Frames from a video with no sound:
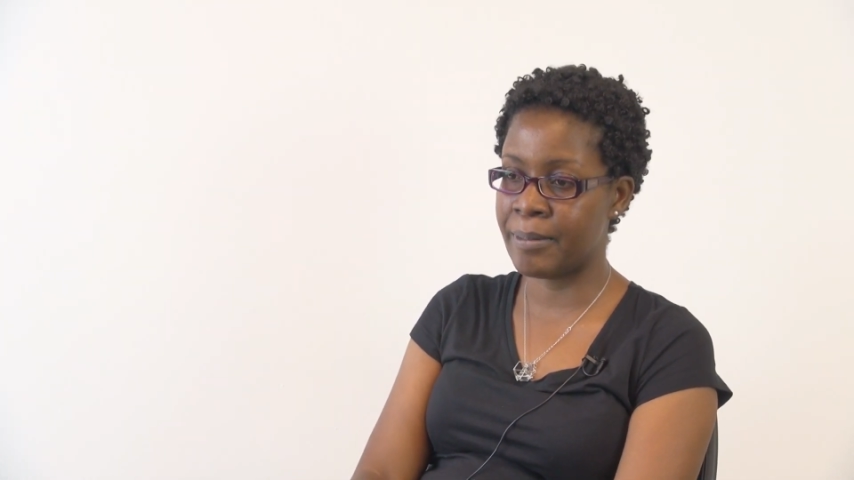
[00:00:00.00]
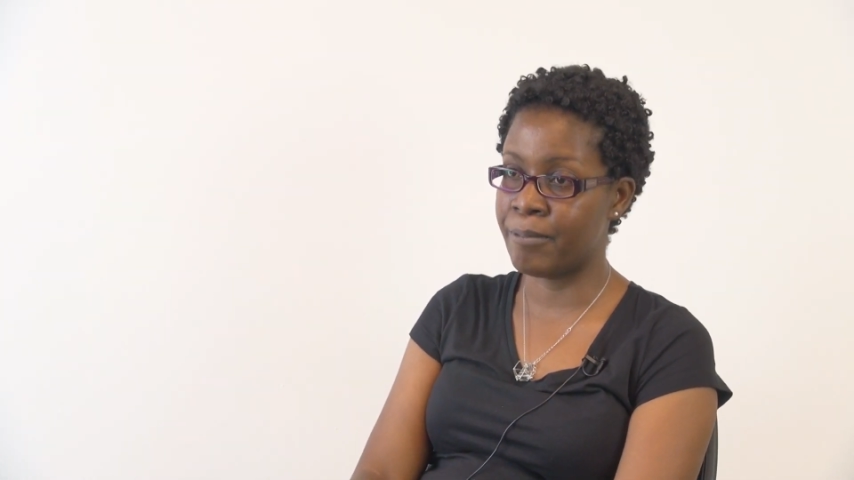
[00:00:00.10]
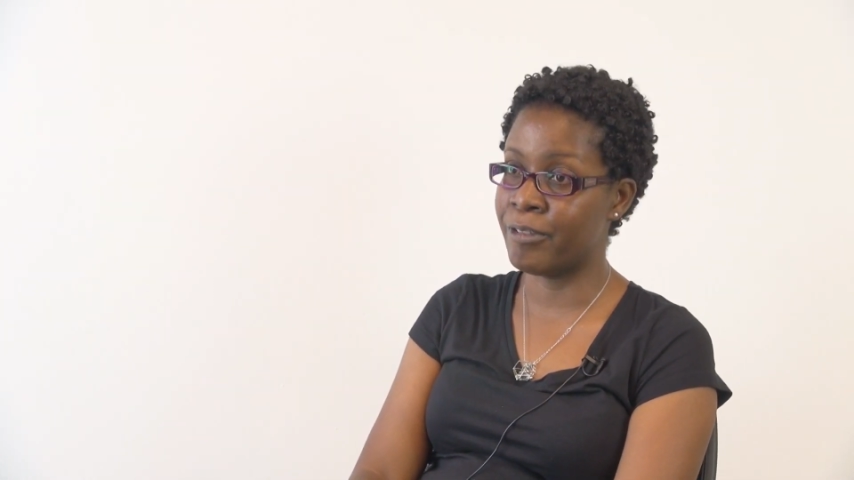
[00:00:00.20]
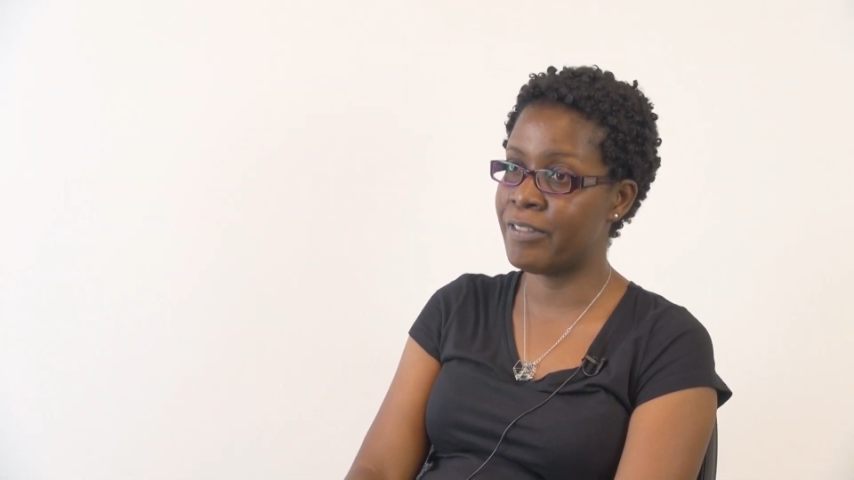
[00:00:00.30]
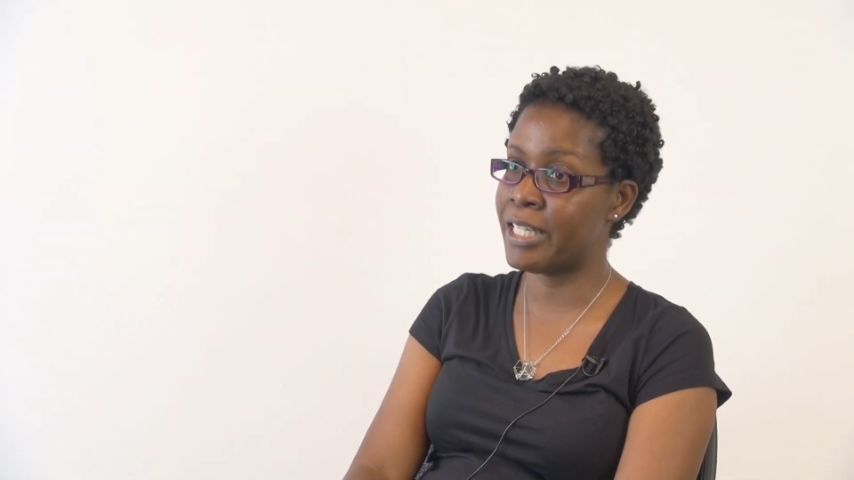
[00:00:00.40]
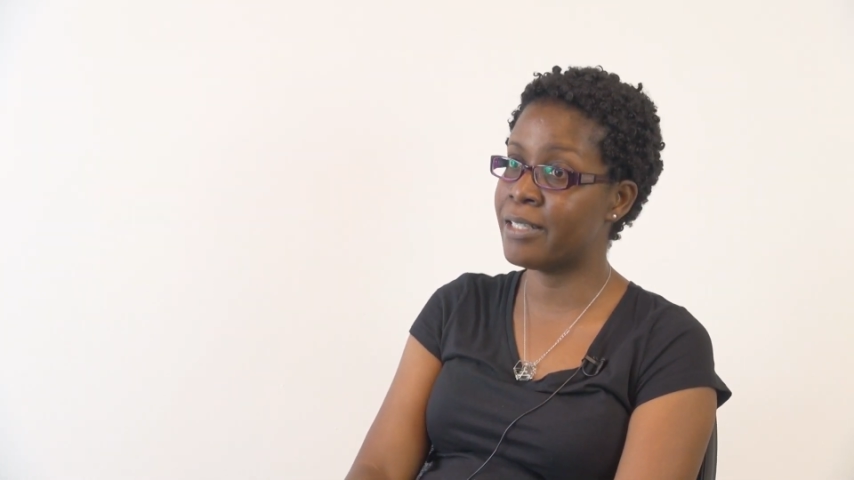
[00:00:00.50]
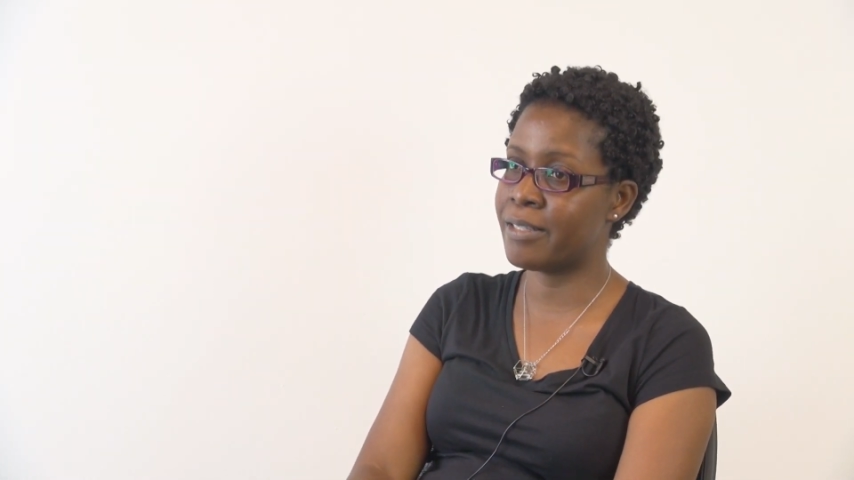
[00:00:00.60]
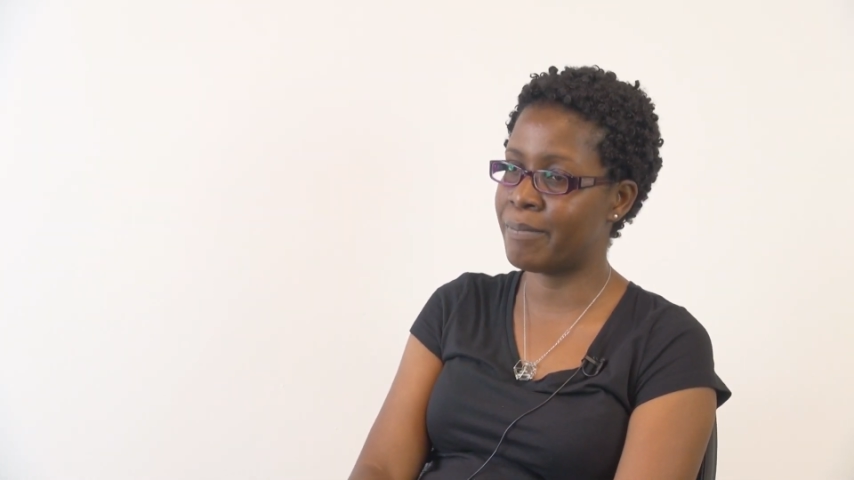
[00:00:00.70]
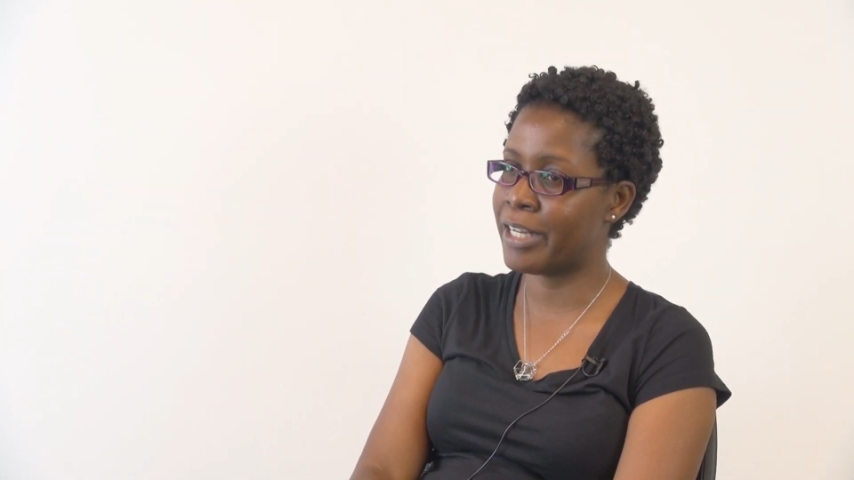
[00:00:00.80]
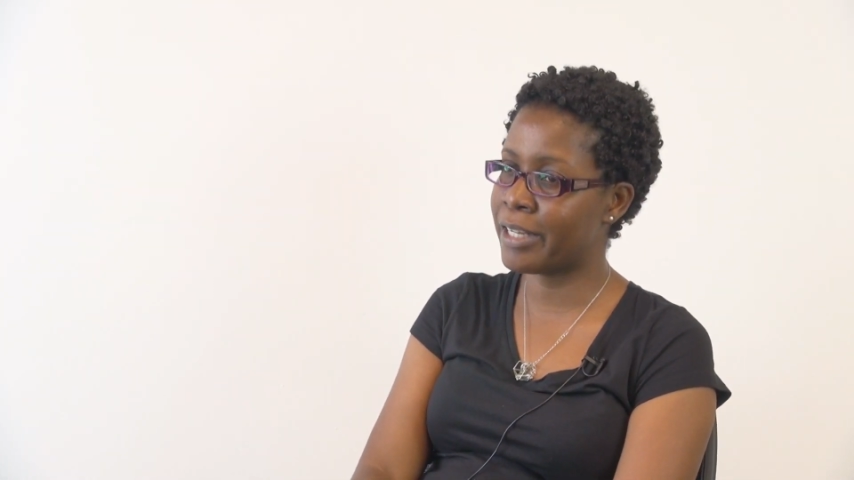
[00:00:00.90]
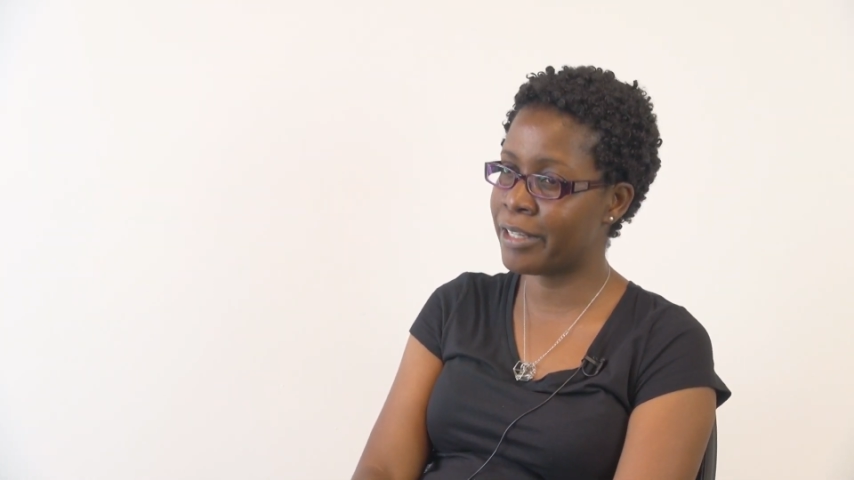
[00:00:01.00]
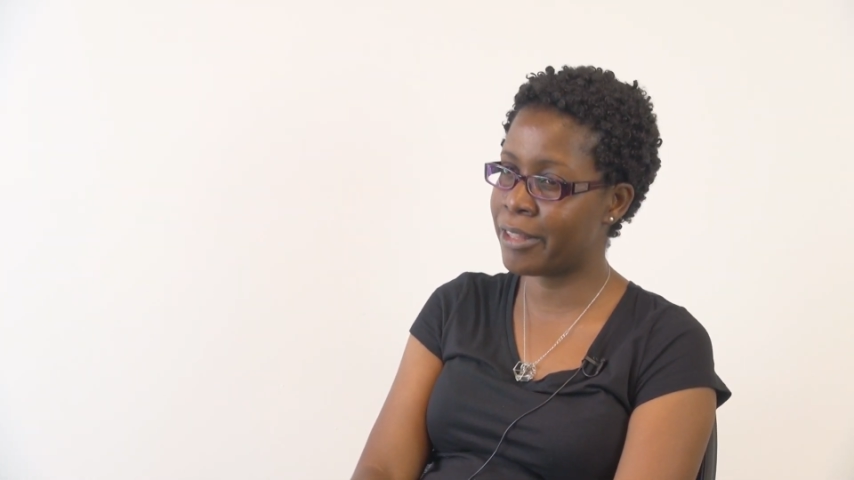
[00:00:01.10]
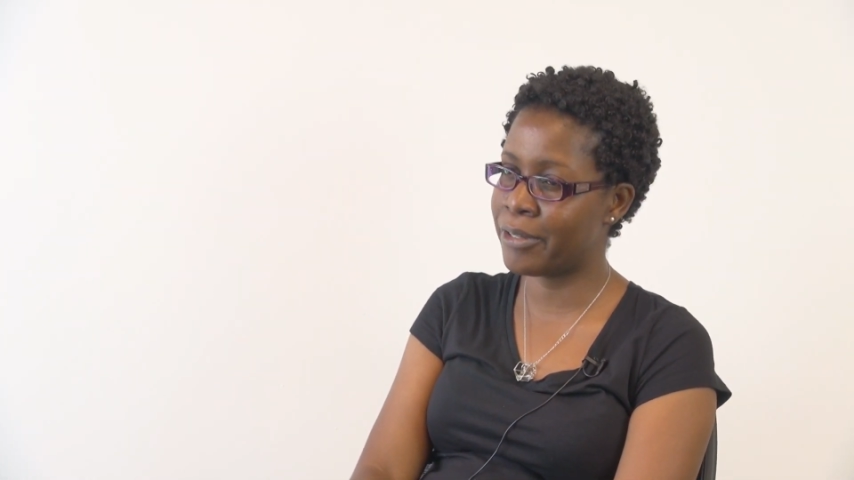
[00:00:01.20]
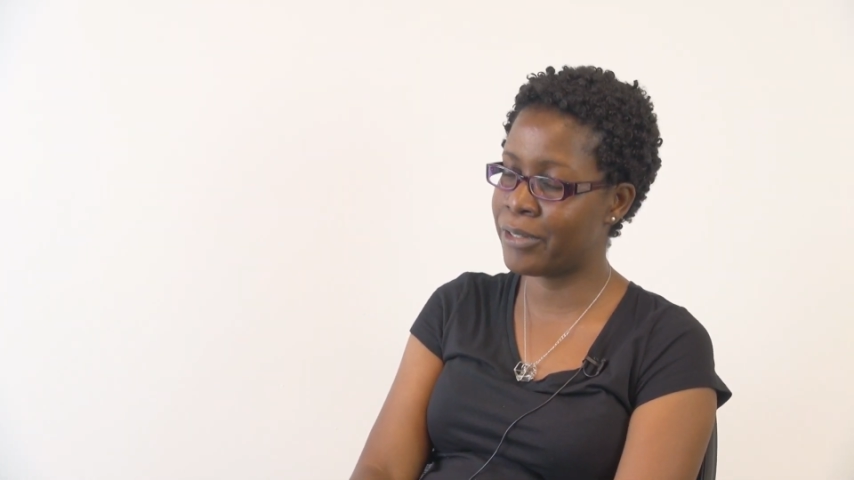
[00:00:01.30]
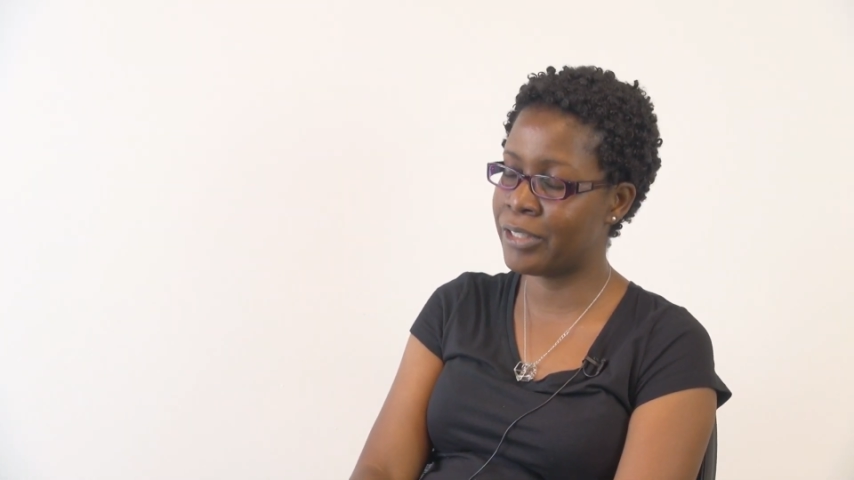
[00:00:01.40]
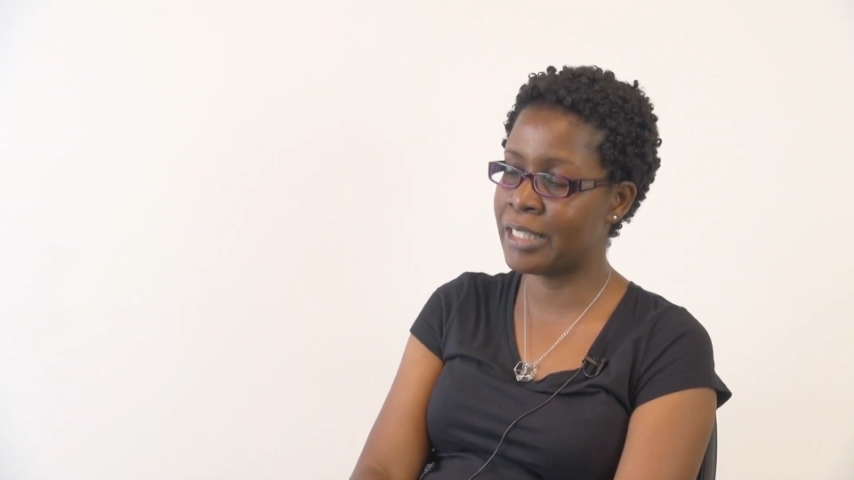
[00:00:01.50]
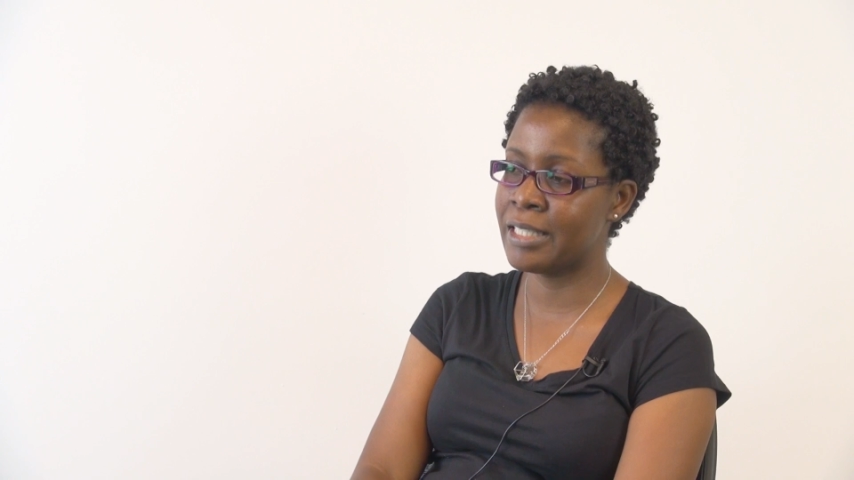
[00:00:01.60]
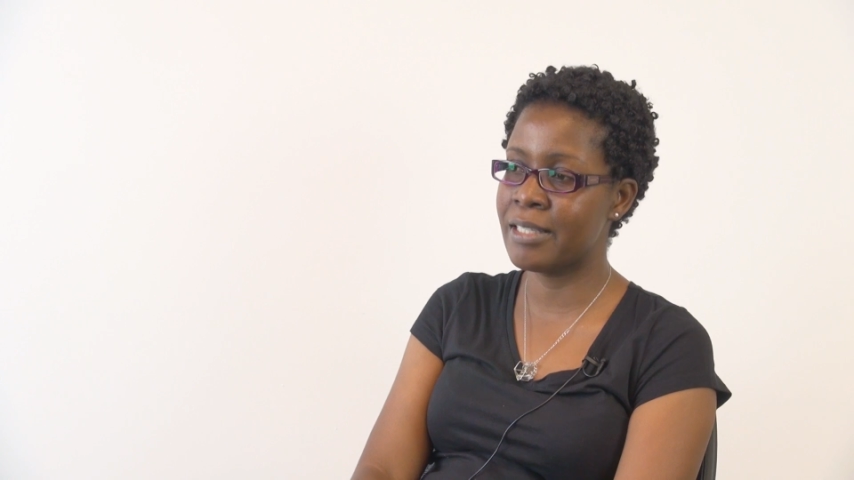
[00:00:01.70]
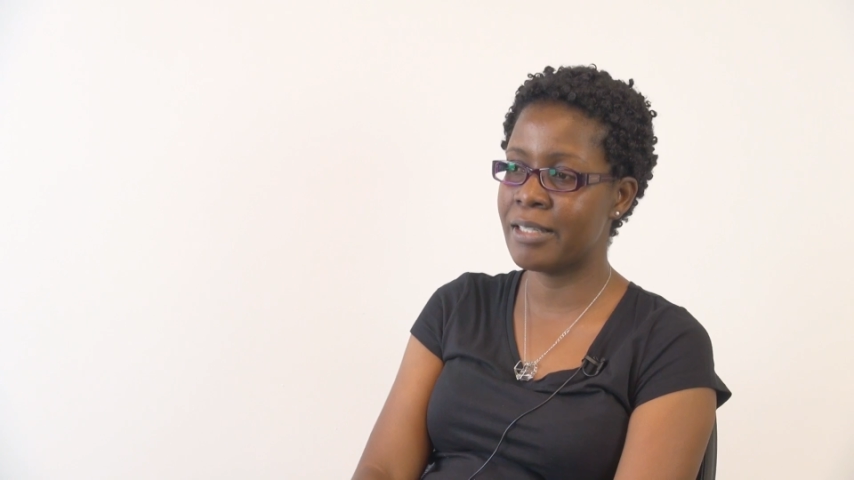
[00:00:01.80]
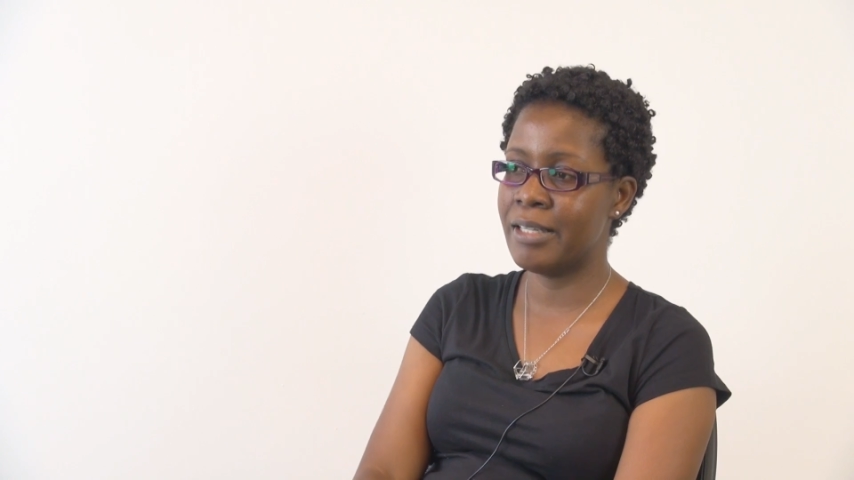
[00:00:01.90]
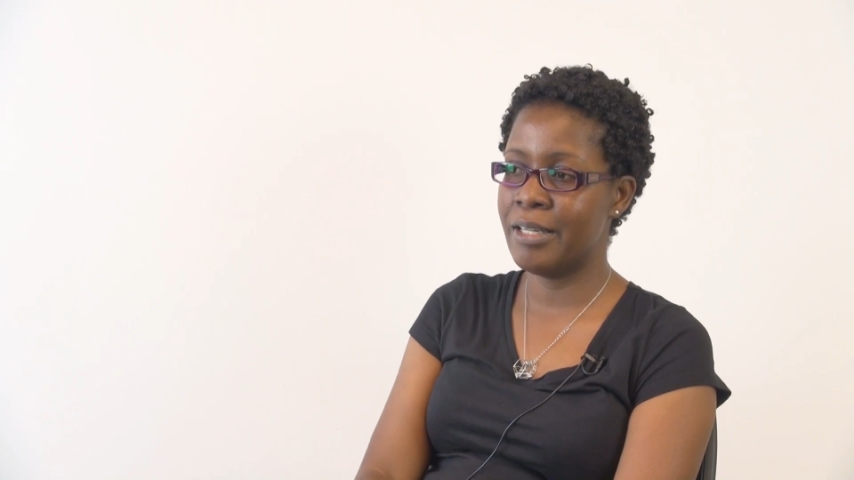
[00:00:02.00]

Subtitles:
we've done some hackathons,